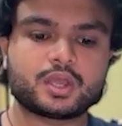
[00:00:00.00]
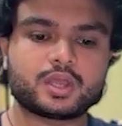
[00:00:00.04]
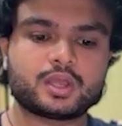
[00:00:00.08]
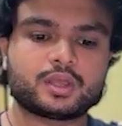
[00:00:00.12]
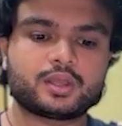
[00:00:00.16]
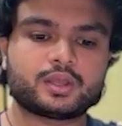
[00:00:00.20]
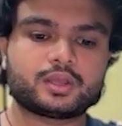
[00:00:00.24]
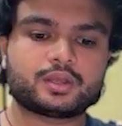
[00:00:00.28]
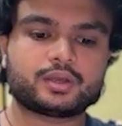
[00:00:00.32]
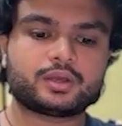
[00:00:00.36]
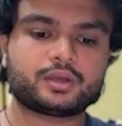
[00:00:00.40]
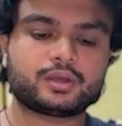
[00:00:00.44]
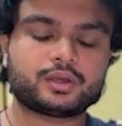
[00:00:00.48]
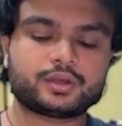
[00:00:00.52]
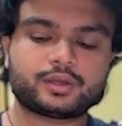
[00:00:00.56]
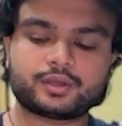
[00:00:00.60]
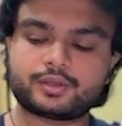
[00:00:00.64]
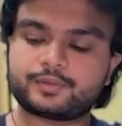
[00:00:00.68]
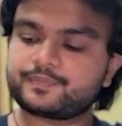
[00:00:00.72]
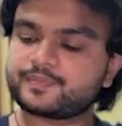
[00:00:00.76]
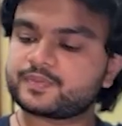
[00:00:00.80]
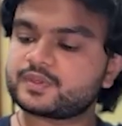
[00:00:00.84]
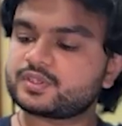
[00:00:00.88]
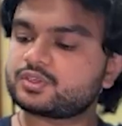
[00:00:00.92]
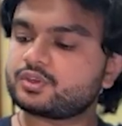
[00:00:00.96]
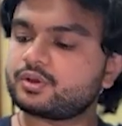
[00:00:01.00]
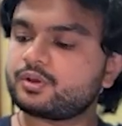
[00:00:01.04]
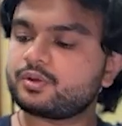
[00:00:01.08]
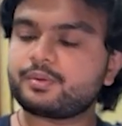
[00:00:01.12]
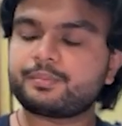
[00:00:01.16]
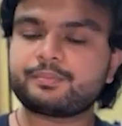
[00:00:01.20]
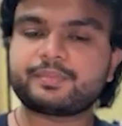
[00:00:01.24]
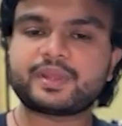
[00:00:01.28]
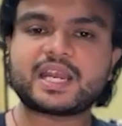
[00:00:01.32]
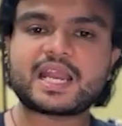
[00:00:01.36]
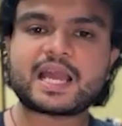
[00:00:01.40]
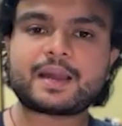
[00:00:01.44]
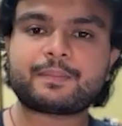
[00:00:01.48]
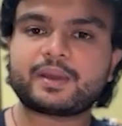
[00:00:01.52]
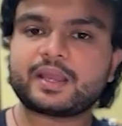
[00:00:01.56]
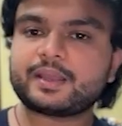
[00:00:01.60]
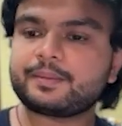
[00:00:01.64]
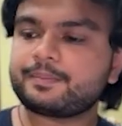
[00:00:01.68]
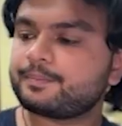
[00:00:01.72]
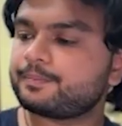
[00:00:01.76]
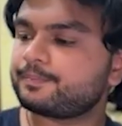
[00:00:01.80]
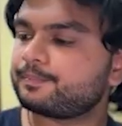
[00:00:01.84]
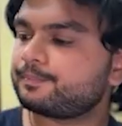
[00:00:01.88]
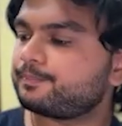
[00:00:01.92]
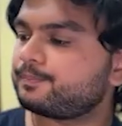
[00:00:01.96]
So MediaPipe
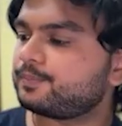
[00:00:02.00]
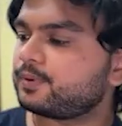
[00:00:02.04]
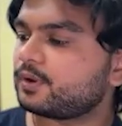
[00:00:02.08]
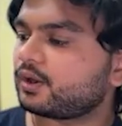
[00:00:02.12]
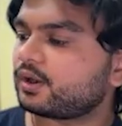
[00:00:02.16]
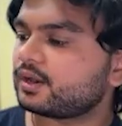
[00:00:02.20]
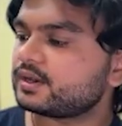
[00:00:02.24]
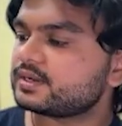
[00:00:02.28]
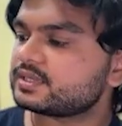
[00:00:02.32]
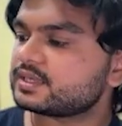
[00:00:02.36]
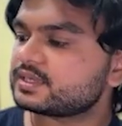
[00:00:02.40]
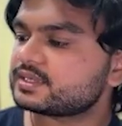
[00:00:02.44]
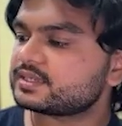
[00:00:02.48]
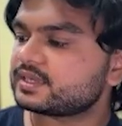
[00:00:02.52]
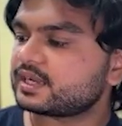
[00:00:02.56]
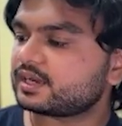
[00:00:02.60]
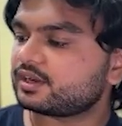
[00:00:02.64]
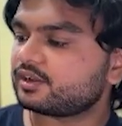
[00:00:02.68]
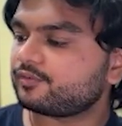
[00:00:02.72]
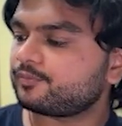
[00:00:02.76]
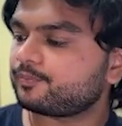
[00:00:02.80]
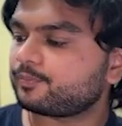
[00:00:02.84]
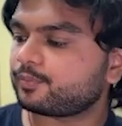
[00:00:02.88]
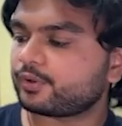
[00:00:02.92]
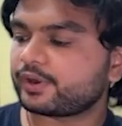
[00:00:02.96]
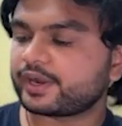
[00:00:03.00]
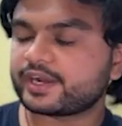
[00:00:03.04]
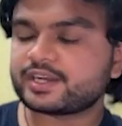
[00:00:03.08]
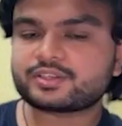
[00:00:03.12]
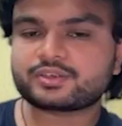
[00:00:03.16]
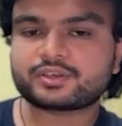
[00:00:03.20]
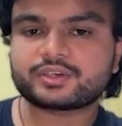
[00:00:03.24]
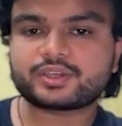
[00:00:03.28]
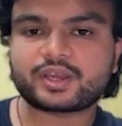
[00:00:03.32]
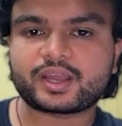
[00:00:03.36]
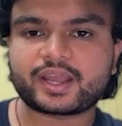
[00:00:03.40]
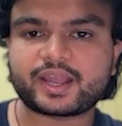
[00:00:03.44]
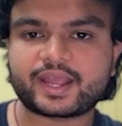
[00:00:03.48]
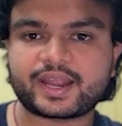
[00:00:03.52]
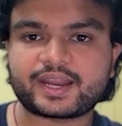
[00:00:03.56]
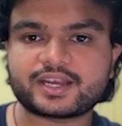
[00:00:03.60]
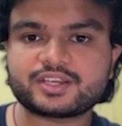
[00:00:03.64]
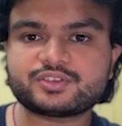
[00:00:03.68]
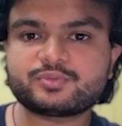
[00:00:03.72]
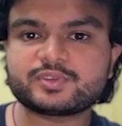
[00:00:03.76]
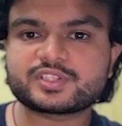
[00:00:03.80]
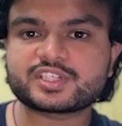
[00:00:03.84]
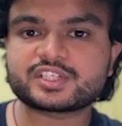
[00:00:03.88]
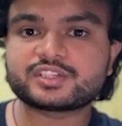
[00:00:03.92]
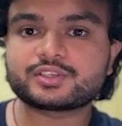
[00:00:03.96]
plots a set of points on your
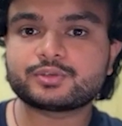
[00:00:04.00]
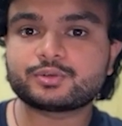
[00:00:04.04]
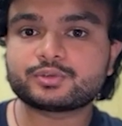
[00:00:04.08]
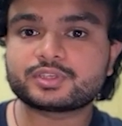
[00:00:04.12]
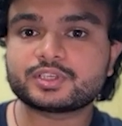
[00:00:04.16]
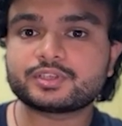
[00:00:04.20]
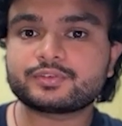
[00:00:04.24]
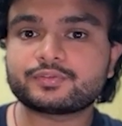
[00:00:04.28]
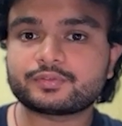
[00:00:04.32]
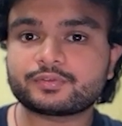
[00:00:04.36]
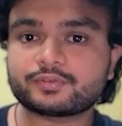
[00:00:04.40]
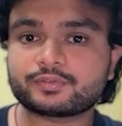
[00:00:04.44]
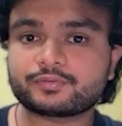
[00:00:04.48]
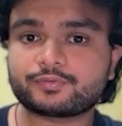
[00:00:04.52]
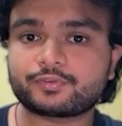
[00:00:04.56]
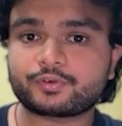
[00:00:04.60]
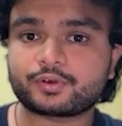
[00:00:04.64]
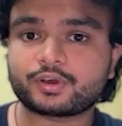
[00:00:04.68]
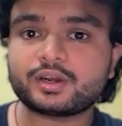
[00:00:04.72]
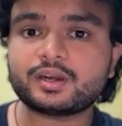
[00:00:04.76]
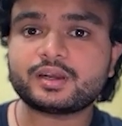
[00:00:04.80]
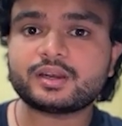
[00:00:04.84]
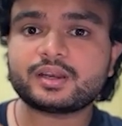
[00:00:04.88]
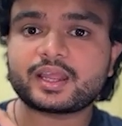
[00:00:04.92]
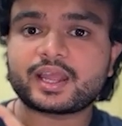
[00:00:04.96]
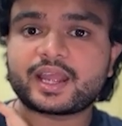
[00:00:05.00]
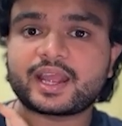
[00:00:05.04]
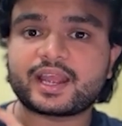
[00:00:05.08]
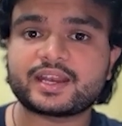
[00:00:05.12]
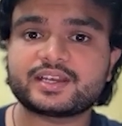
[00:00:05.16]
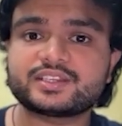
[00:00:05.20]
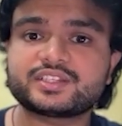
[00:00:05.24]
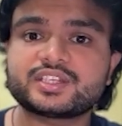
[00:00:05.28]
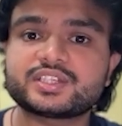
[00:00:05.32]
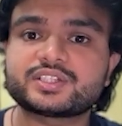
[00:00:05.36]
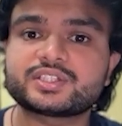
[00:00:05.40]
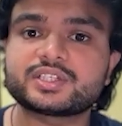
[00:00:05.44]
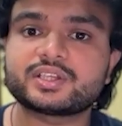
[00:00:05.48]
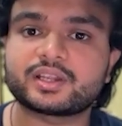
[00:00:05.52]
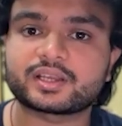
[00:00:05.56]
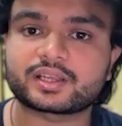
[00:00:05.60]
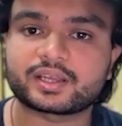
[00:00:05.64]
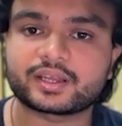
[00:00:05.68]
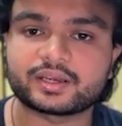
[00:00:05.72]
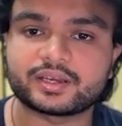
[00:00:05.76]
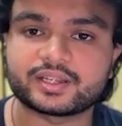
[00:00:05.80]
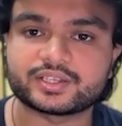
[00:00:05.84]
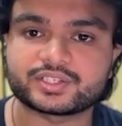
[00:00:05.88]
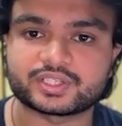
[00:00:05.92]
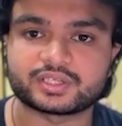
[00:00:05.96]
hands which is used for hand gesture
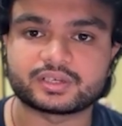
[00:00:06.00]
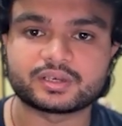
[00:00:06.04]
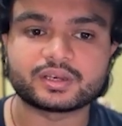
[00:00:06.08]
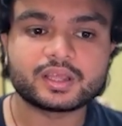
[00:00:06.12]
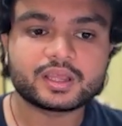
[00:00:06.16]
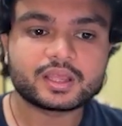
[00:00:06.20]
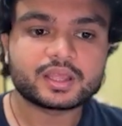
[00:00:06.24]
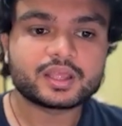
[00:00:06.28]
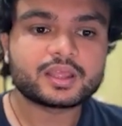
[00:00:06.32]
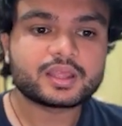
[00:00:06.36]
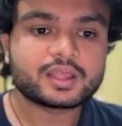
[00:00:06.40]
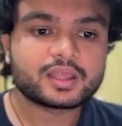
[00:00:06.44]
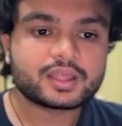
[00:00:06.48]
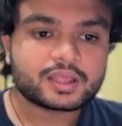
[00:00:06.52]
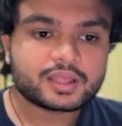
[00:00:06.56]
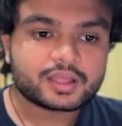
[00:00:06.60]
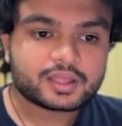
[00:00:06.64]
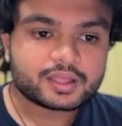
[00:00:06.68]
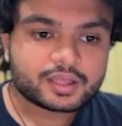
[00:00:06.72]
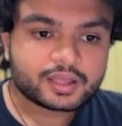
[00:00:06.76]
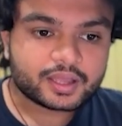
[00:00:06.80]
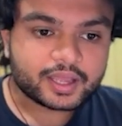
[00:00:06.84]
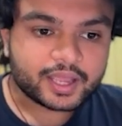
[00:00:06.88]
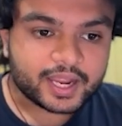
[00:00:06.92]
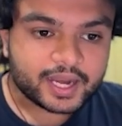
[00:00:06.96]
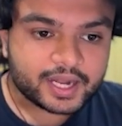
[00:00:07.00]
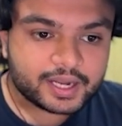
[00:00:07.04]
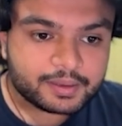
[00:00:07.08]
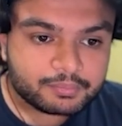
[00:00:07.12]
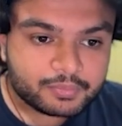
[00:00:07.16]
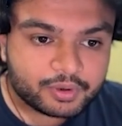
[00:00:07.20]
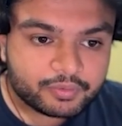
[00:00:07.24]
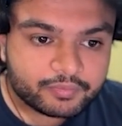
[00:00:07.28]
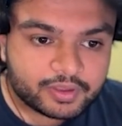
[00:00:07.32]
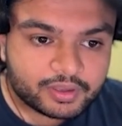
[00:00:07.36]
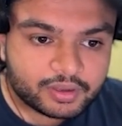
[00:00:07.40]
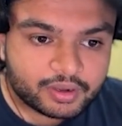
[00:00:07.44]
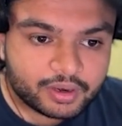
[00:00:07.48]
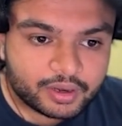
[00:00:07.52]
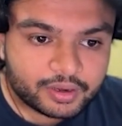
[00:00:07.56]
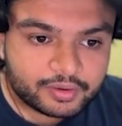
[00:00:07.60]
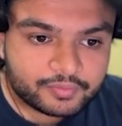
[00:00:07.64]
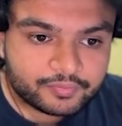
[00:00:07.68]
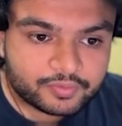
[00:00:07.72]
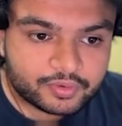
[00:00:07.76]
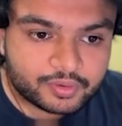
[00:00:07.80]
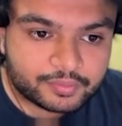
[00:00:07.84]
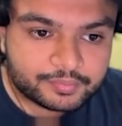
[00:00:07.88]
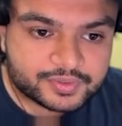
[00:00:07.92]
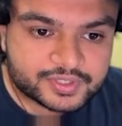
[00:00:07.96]
recognition. And moving on
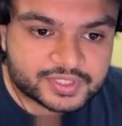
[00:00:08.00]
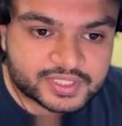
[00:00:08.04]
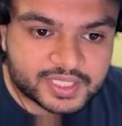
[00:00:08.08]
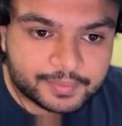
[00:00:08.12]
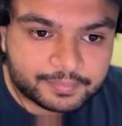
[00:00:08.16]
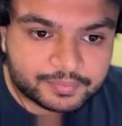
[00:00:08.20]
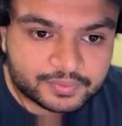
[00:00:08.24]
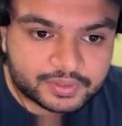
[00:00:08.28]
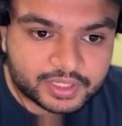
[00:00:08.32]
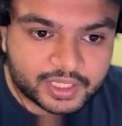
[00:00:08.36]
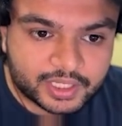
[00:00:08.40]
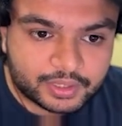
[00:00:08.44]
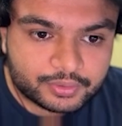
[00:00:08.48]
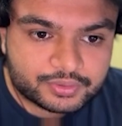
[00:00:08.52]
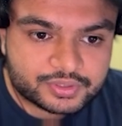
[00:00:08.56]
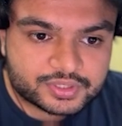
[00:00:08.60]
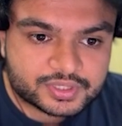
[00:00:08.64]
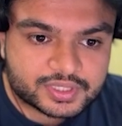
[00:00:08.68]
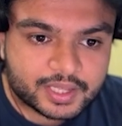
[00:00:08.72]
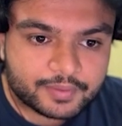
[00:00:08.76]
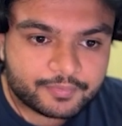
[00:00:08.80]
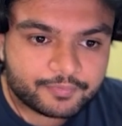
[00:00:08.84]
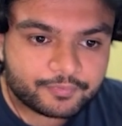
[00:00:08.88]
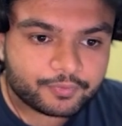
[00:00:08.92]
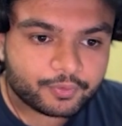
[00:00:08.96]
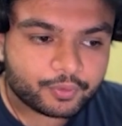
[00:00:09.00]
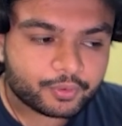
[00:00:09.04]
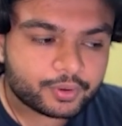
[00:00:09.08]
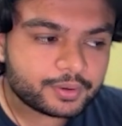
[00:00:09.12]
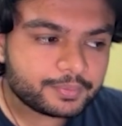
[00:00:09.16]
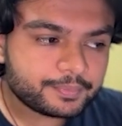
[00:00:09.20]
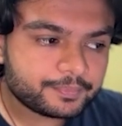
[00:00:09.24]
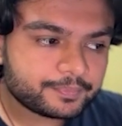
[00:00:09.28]
from step 3 to step 4,